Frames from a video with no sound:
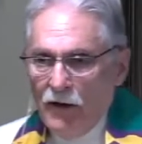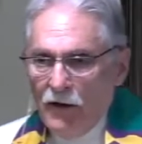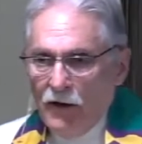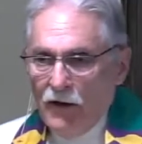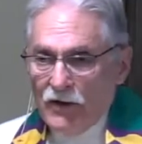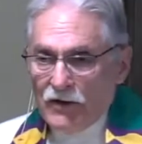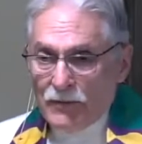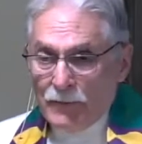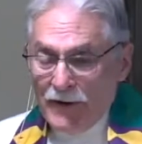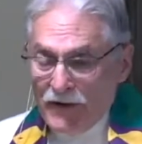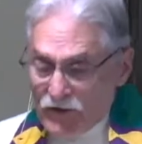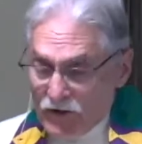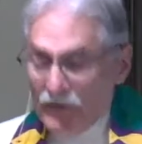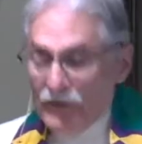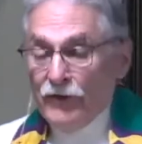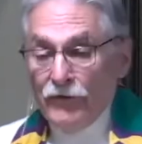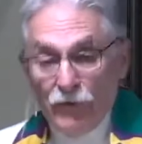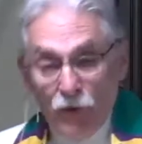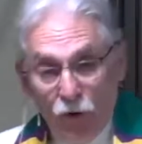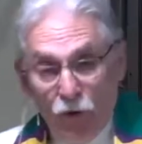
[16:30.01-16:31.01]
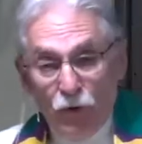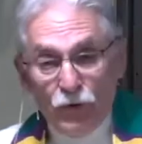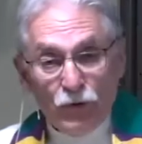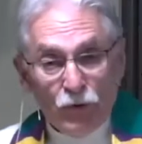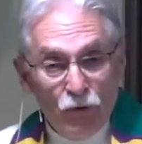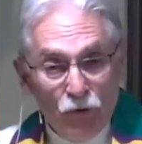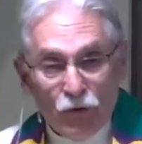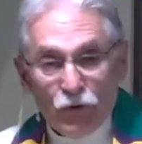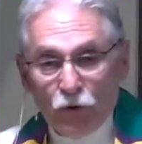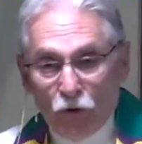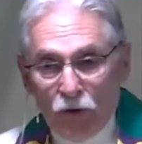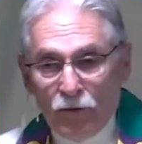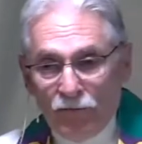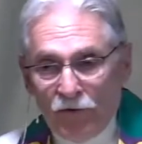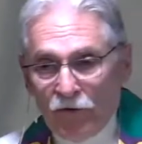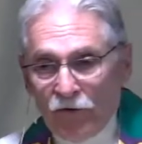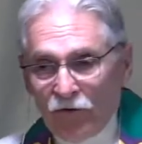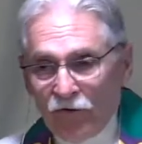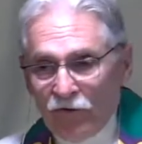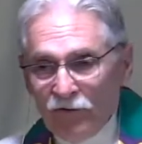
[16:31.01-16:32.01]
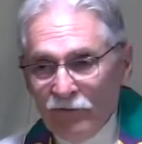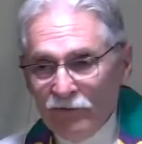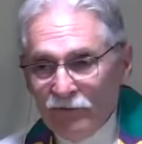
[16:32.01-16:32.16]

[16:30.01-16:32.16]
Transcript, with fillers: especially those who serve us.